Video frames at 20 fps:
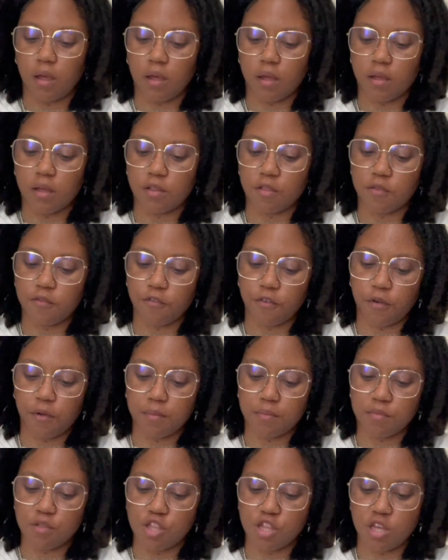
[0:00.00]
It's
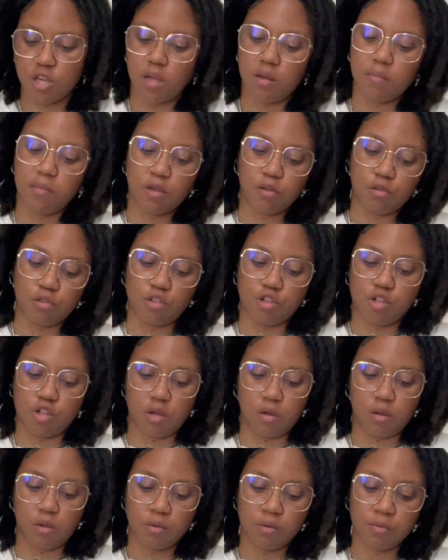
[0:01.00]
from Chainmail
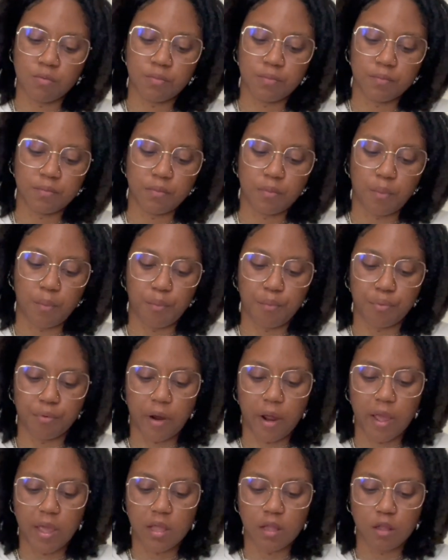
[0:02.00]
Joe.
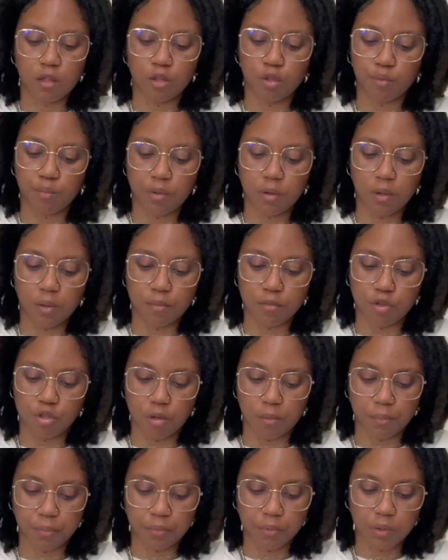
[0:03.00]
Bright aluminum
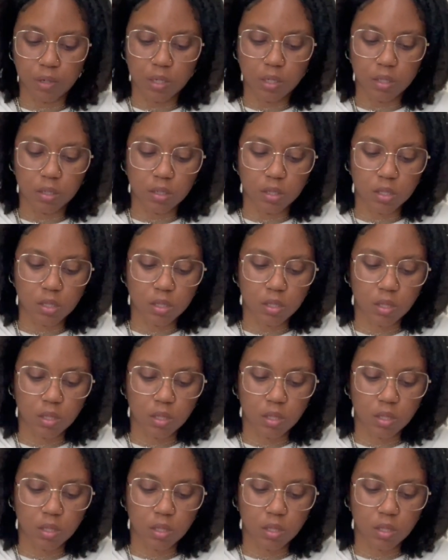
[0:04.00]
jump rings.